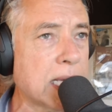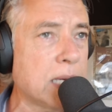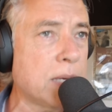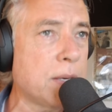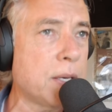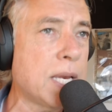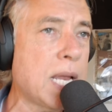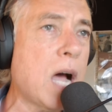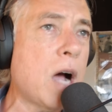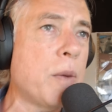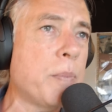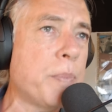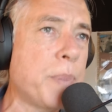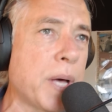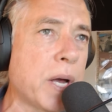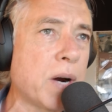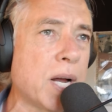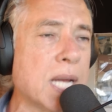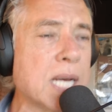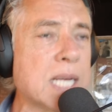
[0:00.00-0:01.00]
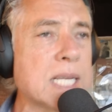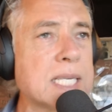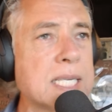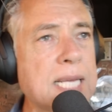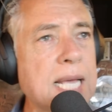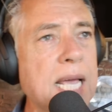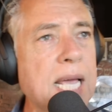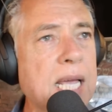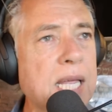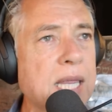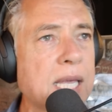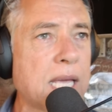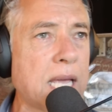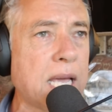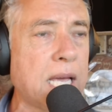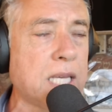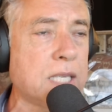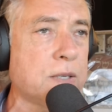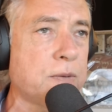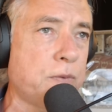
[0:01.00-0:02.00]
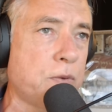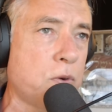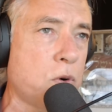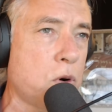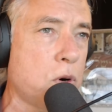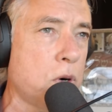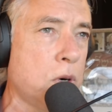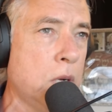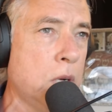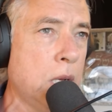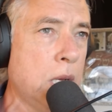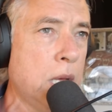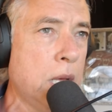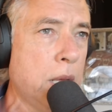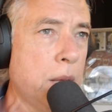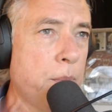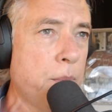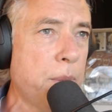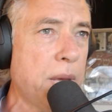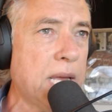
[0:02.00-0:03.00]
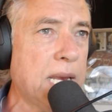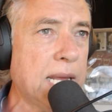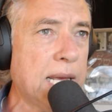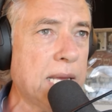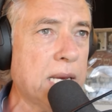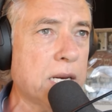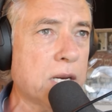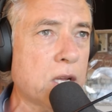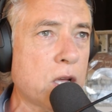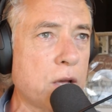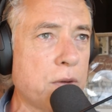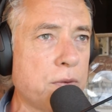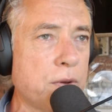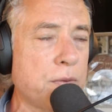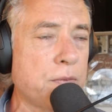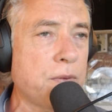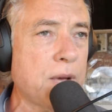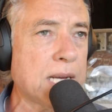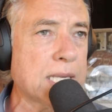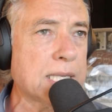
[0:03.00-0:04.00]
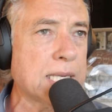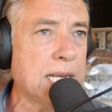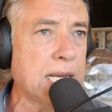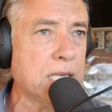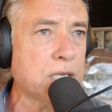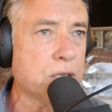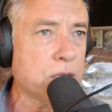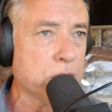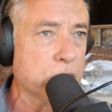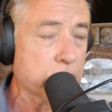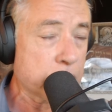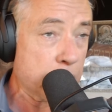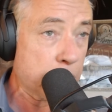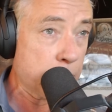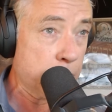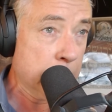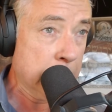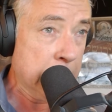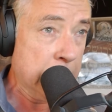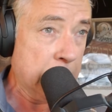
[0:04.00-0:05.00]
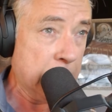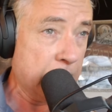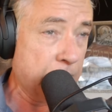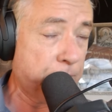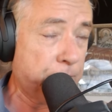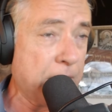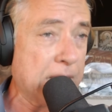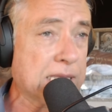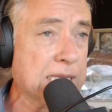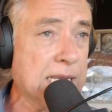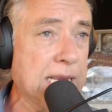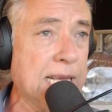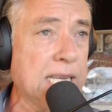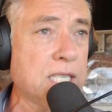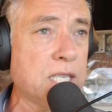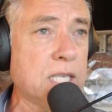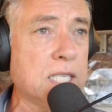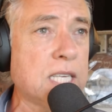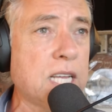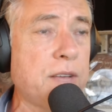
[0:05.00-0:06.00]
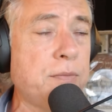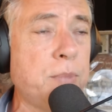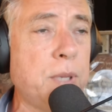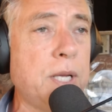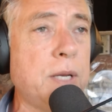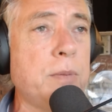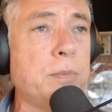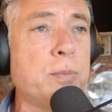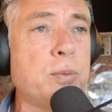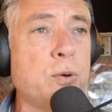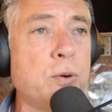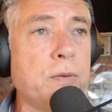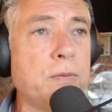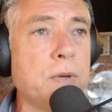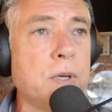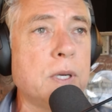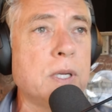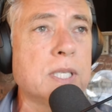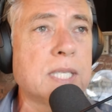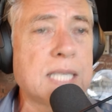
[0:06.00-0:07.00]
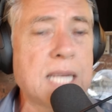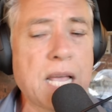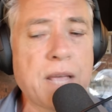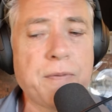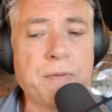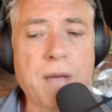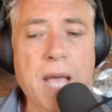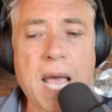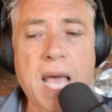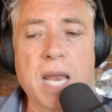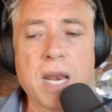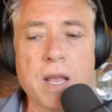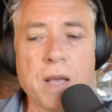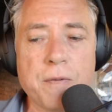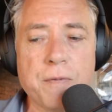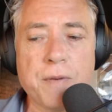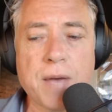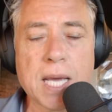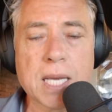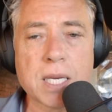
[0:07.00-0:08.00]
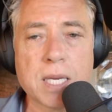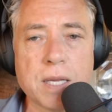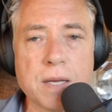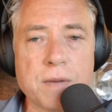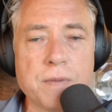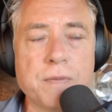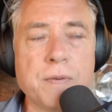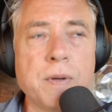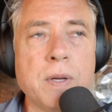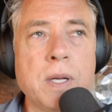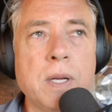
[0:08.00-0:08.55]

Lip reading: now better understand the case for mandated COVID vaccinations. So if vaccinations have been proven safe and effective,